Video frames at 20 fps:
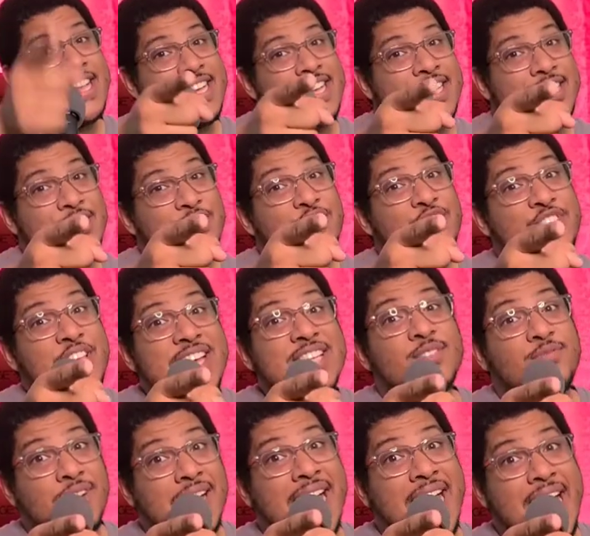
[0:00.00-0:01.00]
Six
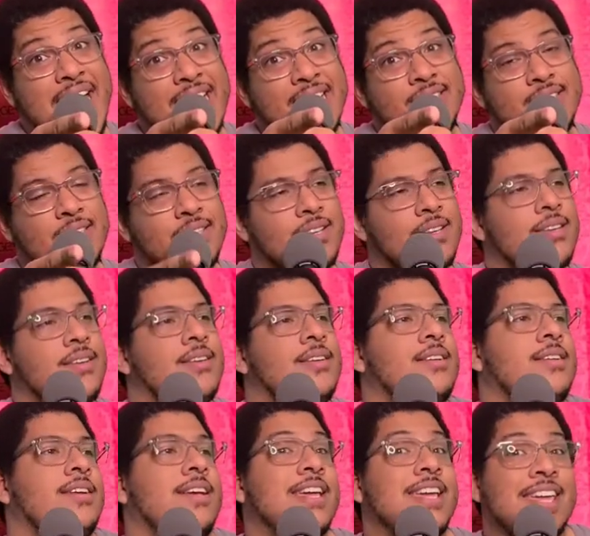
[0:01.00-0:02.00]
Flags.
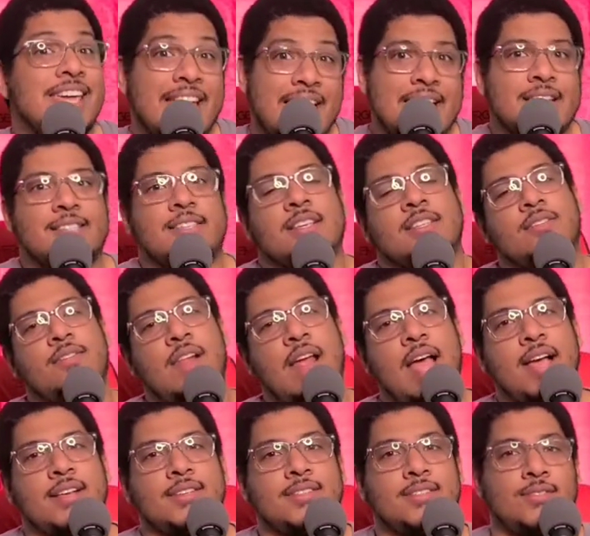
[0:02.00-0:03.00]
Yes, Six
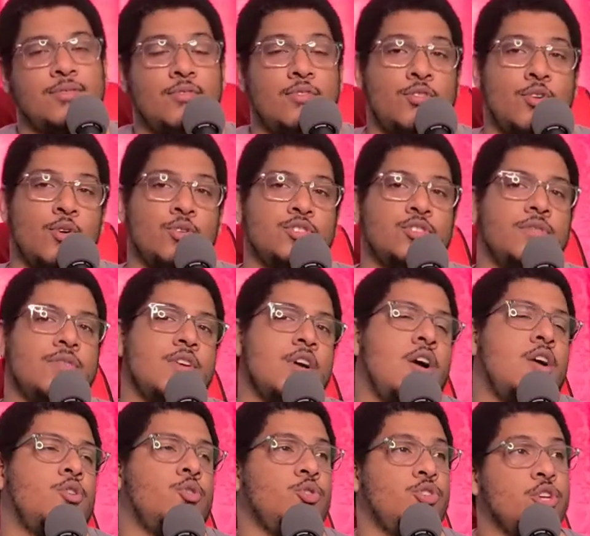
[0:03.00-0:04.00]
Flags. For those of
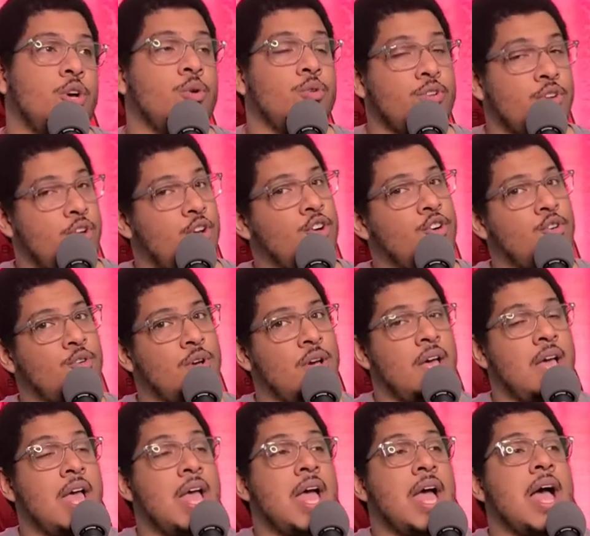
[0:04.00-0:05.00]
y'all who don't know,
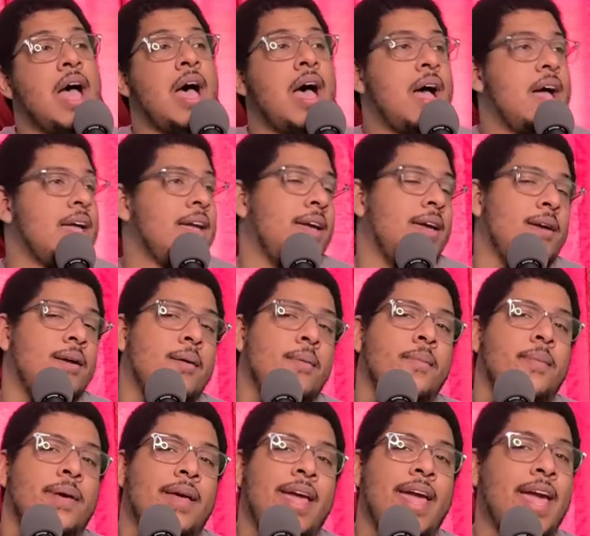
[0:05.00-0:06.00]
I
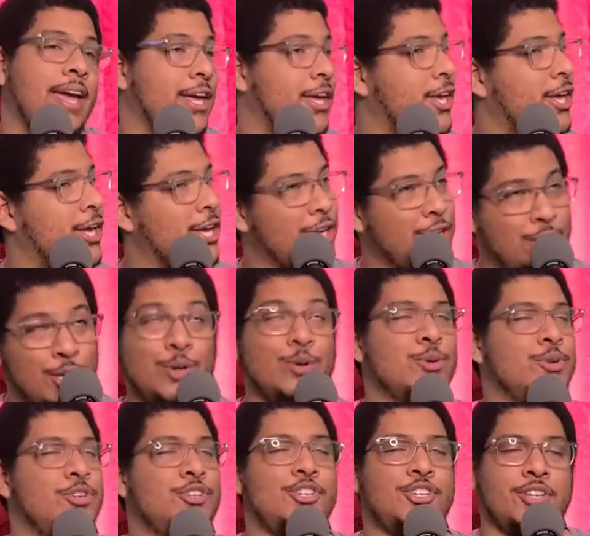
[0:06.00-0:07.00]
am a
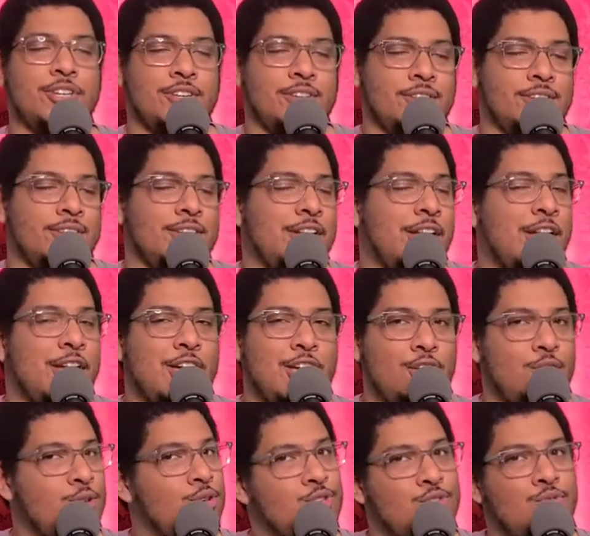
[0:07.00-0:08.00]
huge...
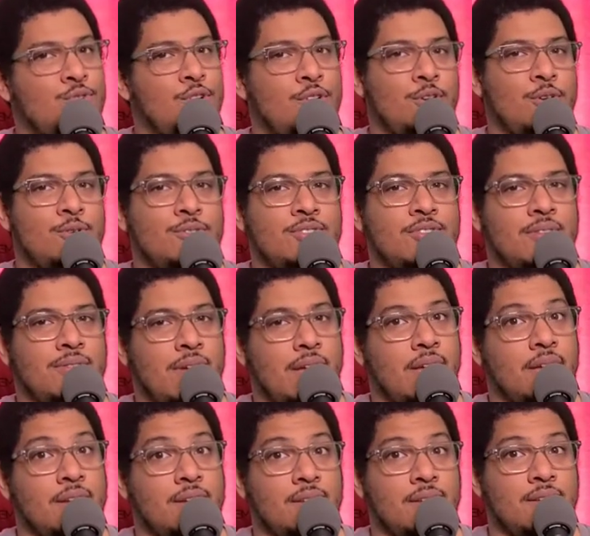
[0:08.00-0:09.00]
Huge roller coaster fan.
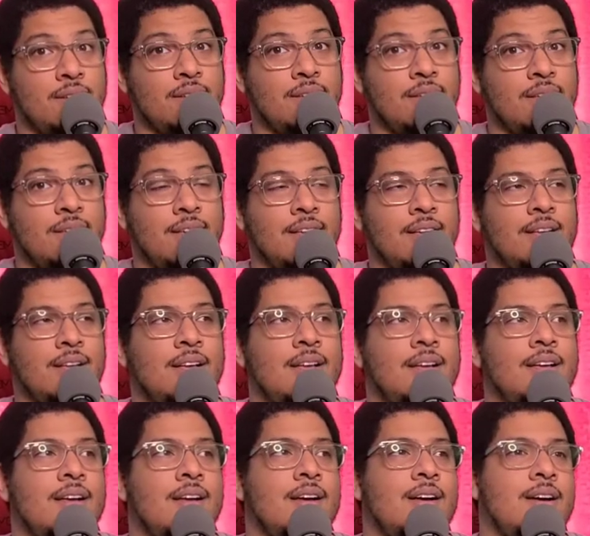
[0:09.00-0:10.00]

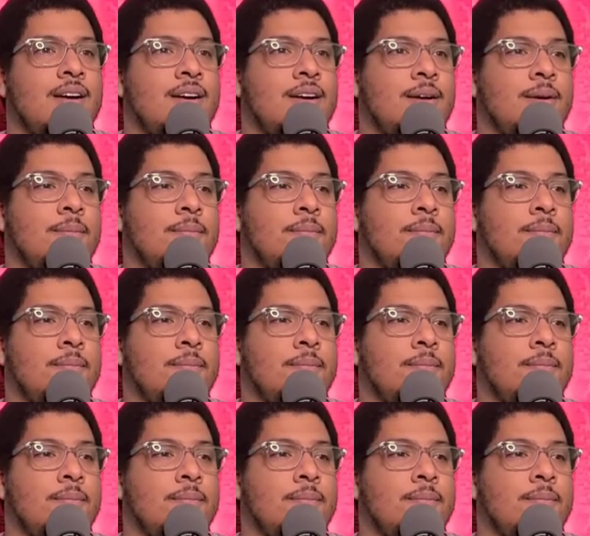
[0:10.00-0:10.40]
Um,